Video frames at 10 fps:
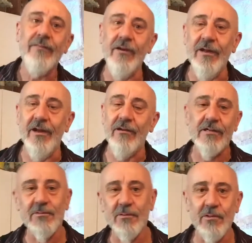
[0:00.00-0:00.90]
They're here,
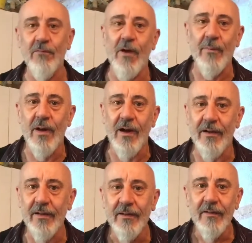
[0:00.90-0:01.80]
because we're so far
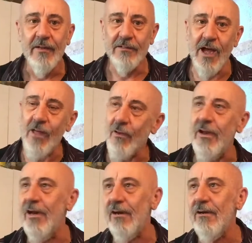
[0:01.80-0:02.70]
behind, eh? Now they're
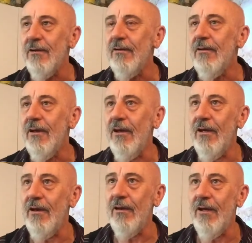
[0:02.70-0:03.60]
here,
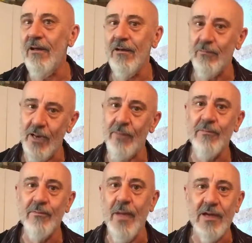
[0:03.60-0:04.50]
and look what
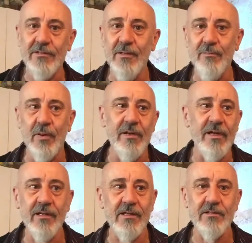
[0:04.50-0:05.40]
happened with Maxime
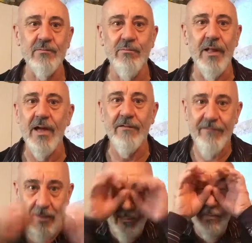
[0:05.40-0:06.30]
Bernier and this black
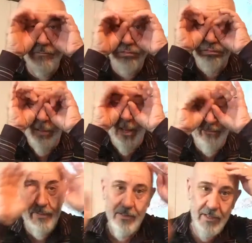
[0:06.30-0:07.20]
feminist
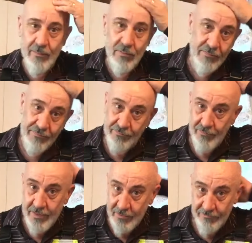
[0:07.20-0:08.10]
MP liberal
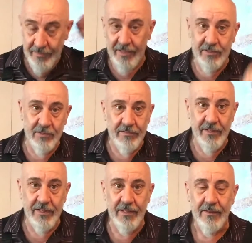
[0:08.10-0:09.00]
freak of nature
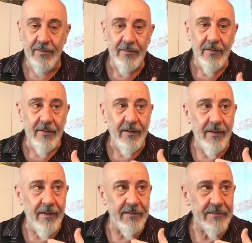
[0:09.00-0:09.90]
thingy.
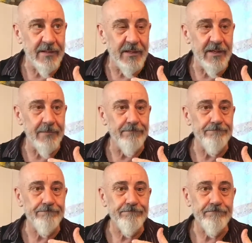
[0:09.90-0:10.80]
And
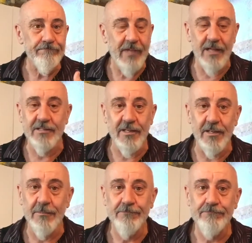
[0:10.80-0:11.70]
that's
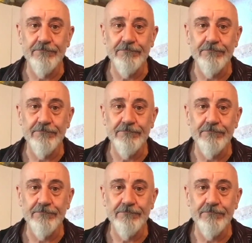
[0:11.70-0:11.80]
here.